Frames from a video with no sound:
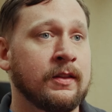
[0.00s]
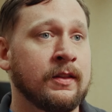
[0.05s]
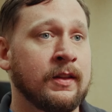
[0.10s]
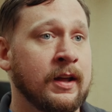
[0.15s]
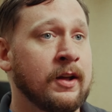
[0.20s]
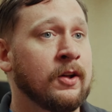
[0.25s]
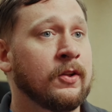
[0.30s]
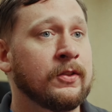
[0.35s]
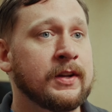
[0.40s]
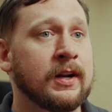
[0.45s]
The
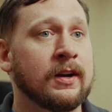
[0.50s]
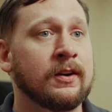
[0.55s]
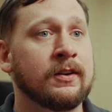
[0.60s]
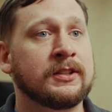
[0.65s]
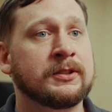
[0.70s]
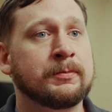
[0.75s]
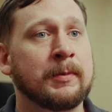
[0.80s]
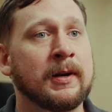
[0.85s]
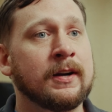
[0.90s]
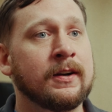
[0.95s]
healthcare
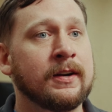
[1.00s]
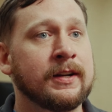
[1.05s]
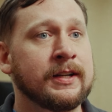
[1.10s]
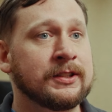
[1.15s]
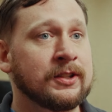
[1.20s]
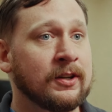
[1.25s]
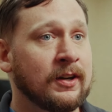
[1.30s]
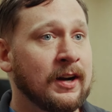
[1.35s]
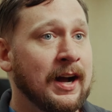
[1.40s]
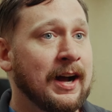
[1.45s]
disparities
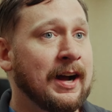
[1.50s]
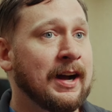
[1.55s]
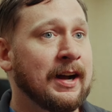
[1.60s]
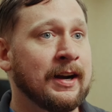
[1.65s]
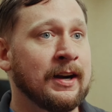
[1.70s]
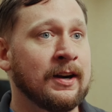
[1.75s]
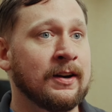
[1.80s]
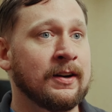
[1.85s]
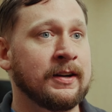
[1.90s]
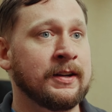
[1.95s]
are
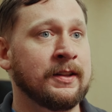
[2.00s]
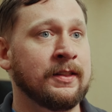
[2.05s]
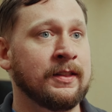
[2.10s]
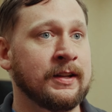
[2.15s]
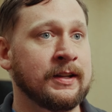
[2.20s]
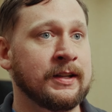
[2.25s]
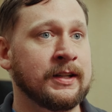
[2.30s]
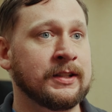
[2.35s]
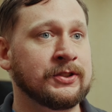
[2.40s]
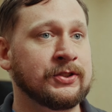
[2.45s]
higher in
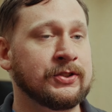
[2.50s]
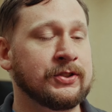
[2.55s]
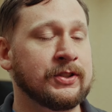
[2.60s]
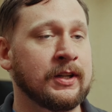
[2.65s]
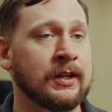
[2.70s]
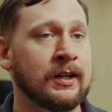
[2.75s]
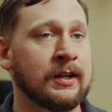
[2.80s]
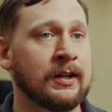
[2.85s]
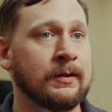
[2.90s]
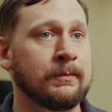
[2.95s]
these
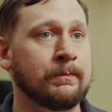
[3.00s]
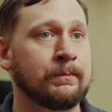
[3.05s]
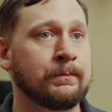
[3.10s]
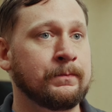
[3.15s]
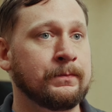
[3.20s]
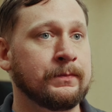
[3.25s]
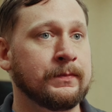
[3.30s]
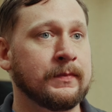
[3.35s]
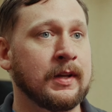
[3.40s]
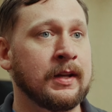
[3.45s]
um,
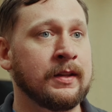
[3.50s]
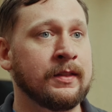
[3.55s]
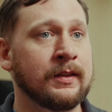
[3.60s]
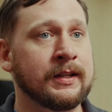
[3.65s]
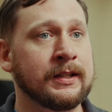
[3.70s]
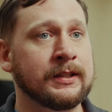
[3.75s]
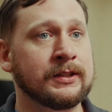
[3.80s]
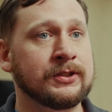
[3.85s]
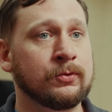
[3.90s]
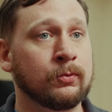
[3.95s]
in
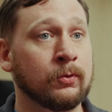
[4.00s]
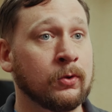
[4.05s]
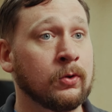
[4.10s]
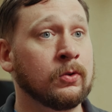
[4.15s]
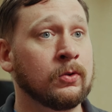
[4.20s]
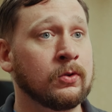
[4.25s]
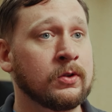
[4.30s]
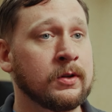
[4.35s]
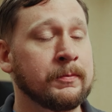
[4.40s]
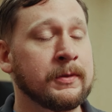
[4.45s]
these
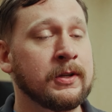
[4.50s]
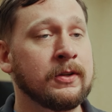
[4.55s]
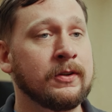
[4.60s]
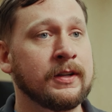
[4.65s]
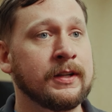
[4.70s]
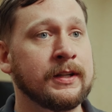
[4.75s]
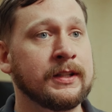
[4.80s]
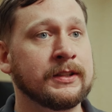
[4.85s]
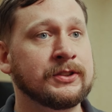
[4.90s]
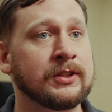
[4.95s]
rural
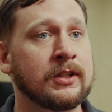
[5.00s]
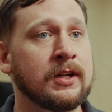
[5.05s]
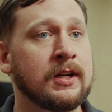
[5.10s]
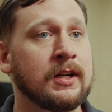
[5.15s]
communities.